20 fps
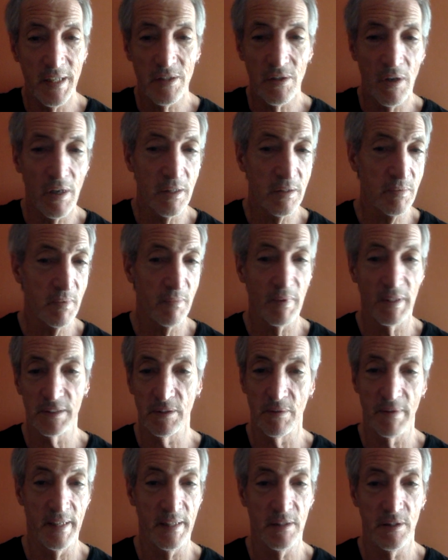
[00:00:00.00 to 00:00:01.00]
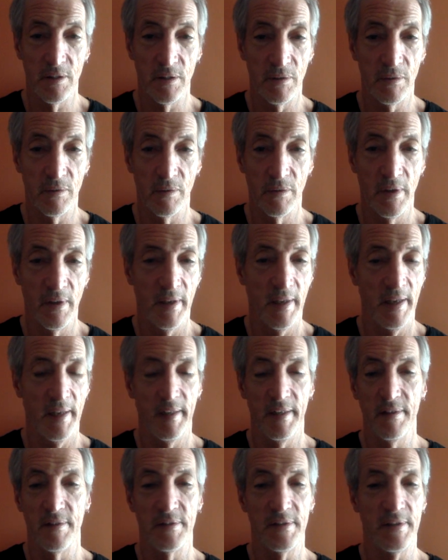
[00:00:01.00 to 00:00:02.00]
songs we want the rights to,
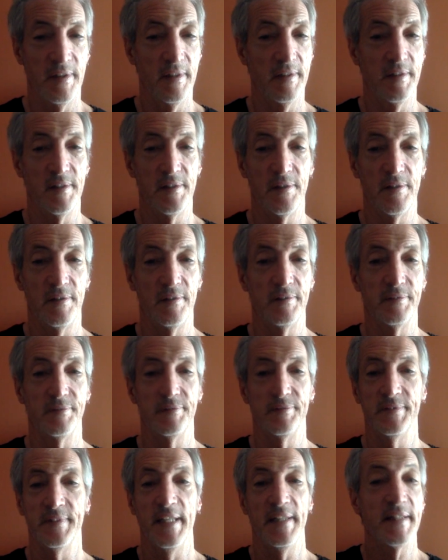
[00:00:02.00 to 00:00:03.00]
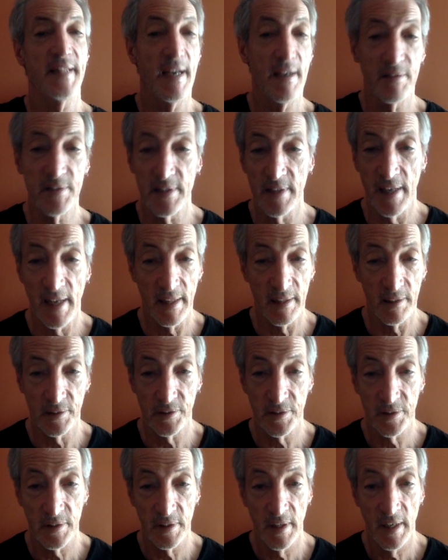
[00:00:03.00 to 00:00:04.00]
and here's an additional
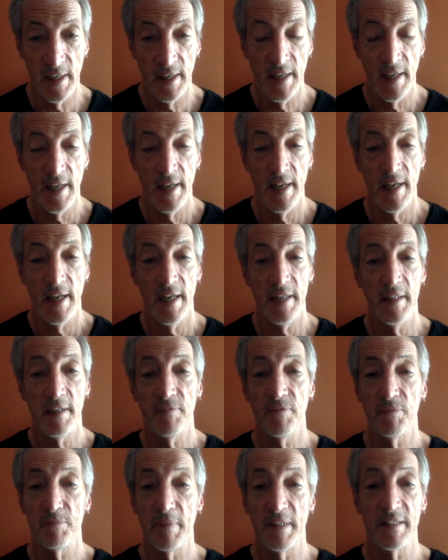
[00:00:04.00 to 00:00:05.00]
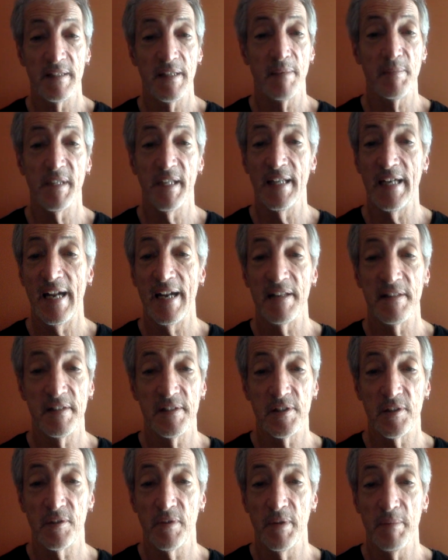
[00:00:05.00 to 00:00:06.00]
$10,000. And then by the time you get out of
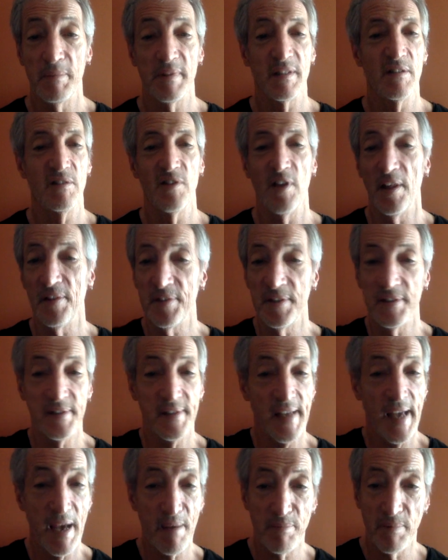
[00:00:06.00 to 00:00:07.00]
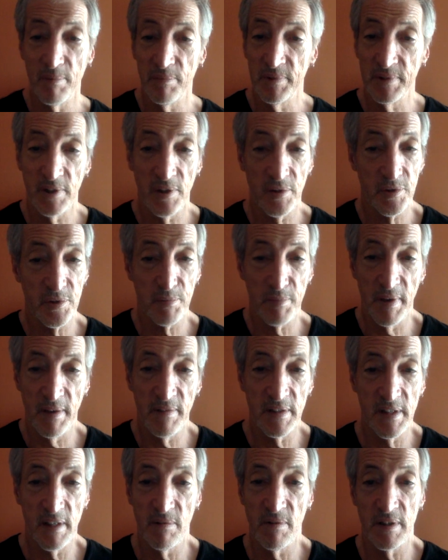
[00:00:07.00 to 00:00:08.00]
this agreement, nothing's happened with those
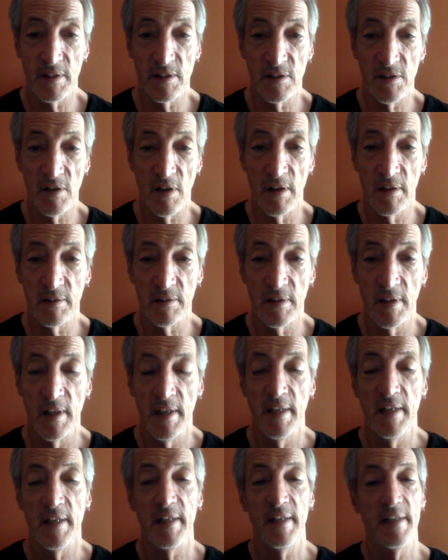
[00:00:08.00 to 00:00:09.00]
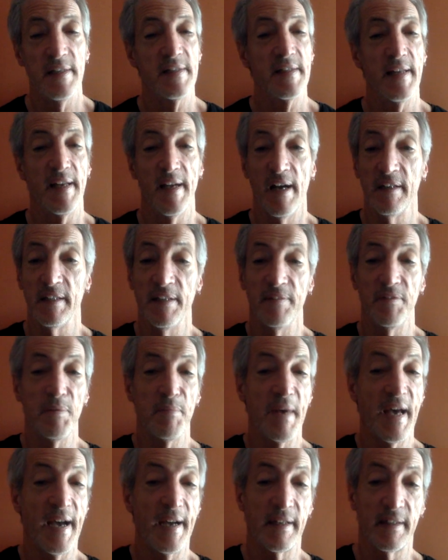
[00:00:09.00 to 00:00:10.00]
previously written songs. You say, I'll give you
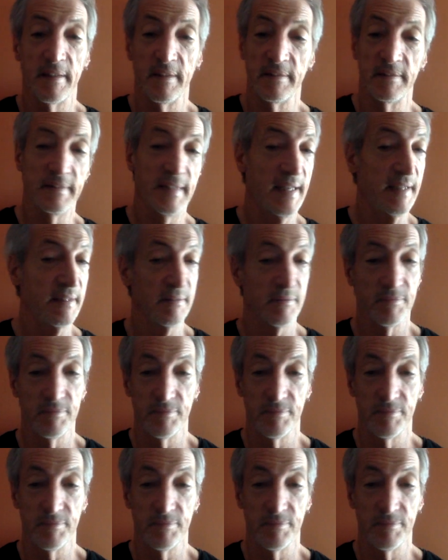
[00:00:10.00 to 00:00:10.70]
back that